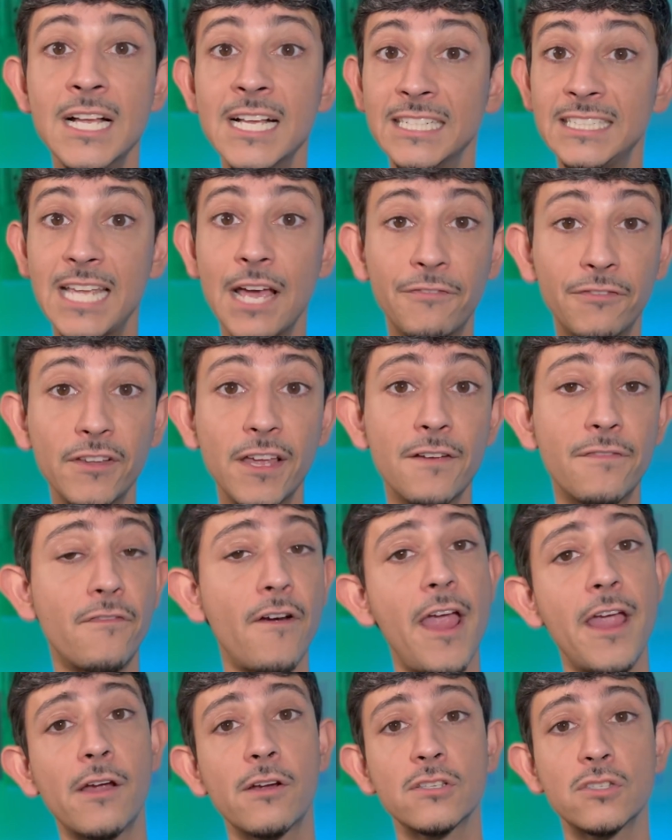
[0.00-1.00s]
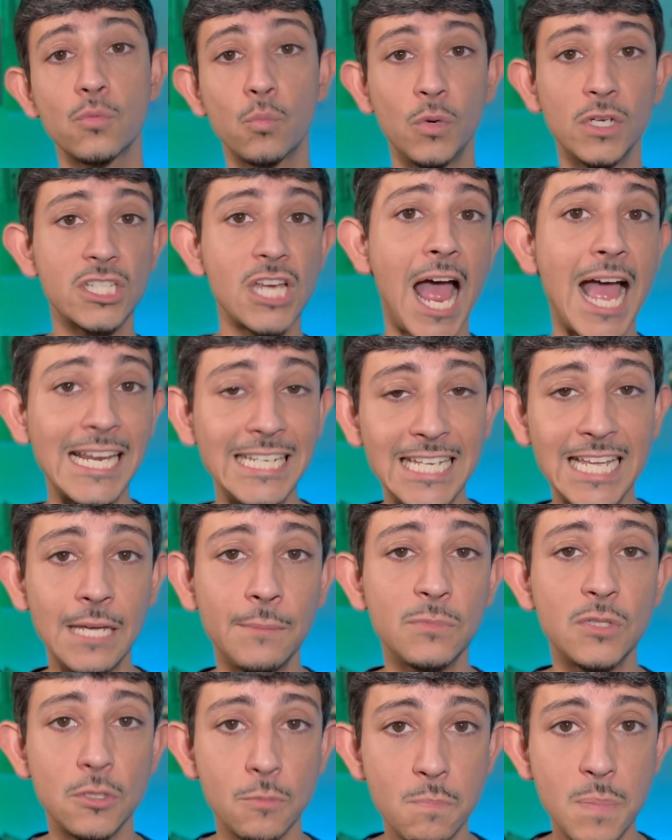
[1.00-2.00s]
Definitely a fragrance which I
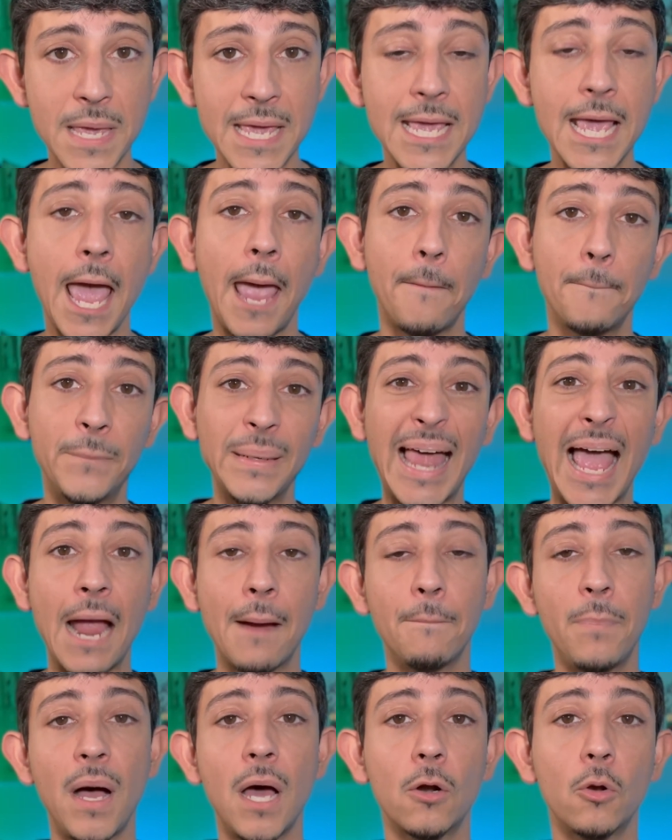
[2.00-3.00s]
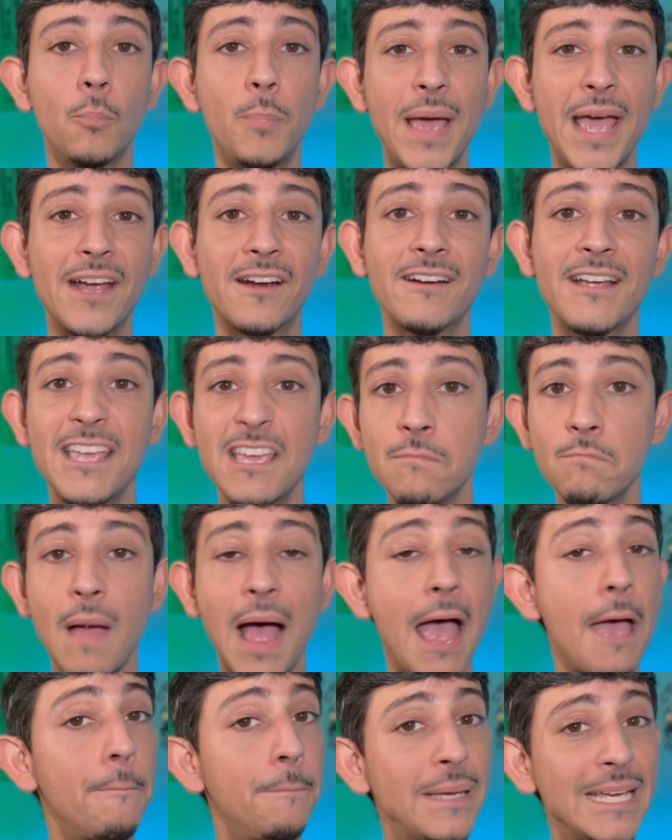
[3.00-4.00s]
deem to be a black bottle banger, in
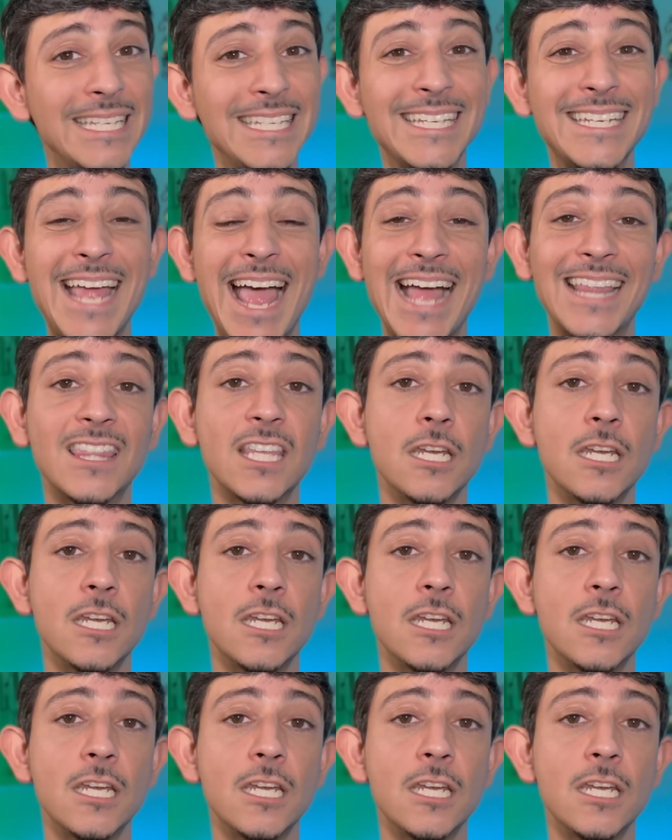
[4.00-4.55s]
my opinion. At the